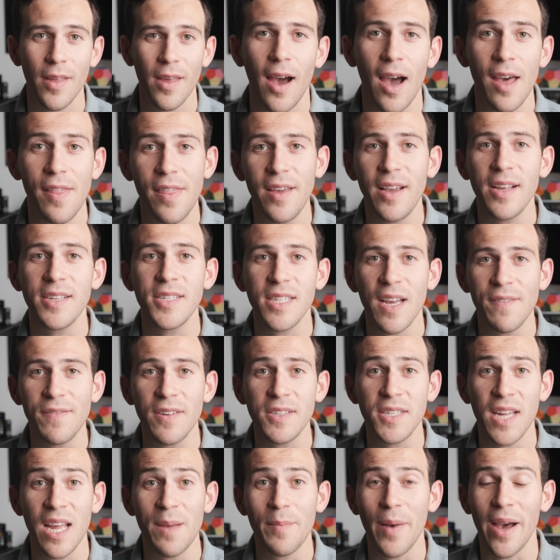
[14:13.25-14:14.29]
I think it's safe to
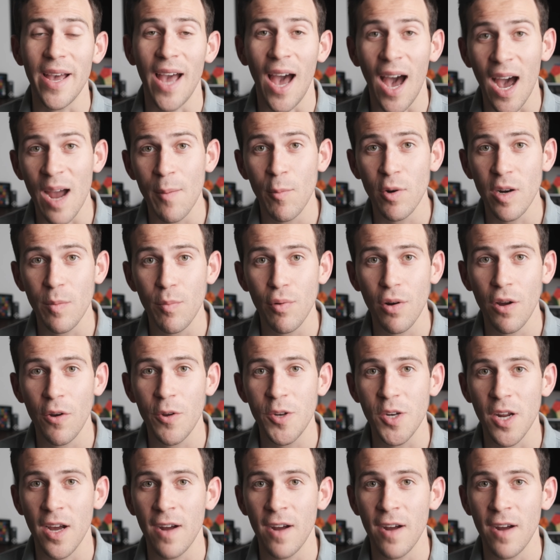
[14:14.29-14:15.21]
say my hybrid approach